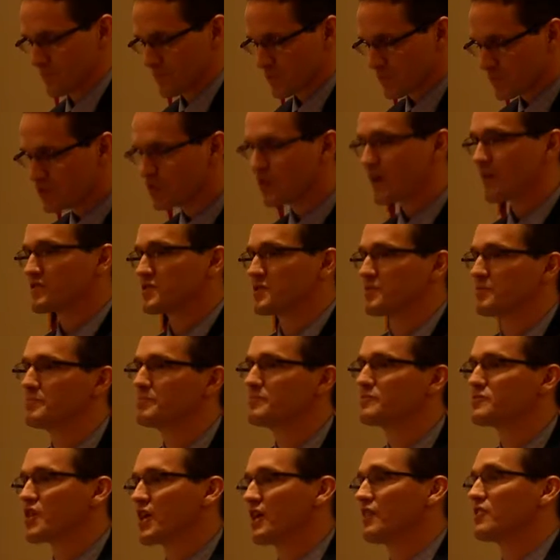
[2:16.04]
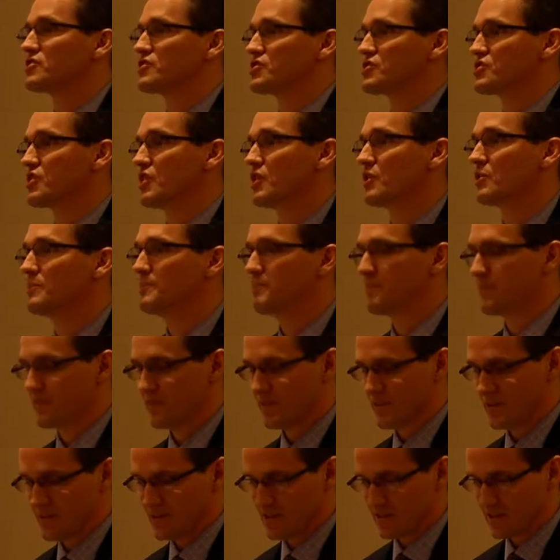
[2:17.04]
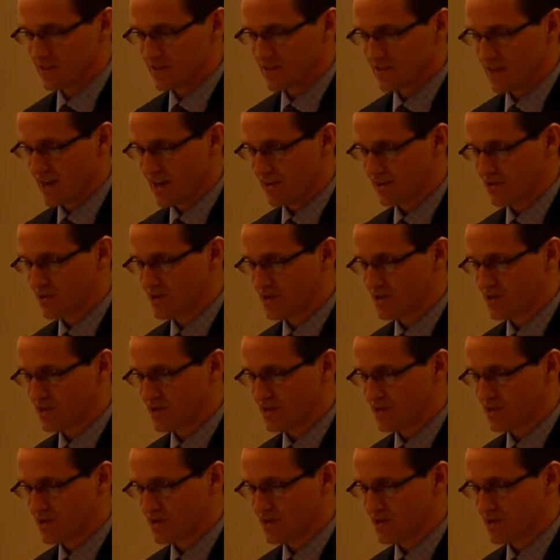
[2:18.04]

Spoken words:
We do have some challenges, though. The town